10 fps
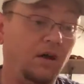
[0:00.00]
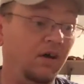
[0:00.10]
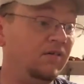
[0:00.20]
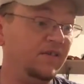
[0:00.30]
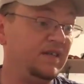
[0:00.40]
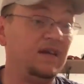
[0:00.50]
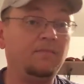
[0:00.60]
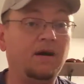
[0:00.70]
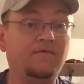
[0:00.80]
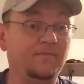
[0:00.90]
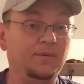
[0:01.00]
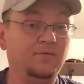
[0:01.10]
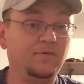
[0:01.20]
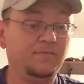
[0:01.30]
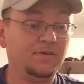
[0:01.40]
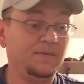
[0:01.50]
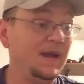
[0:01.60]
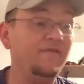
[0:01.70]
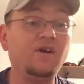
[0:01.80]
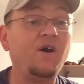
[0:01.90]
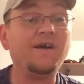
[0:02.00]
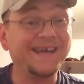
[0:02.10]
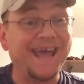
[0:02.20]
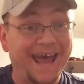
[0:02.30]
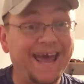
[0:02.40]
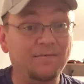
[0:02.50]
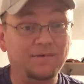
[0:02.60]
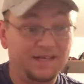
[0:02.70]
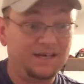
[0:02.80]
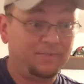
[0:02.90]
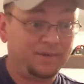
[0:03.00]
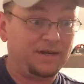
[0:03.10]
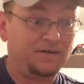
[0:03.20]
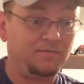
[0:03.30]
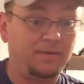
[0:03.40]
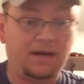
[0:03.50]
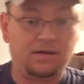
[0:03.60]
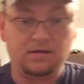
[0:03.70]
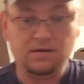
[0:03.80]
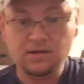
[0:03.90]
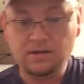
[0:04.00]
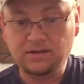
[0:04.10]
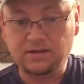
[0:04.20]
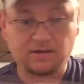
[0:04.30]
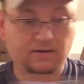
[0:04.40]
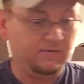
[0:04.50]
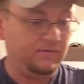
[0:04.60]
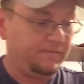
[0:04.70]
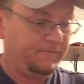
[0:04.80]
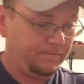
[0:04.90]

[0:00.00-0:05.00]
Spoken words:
All of these I bought from him were in protector. Every card he had was in a protector pack. So,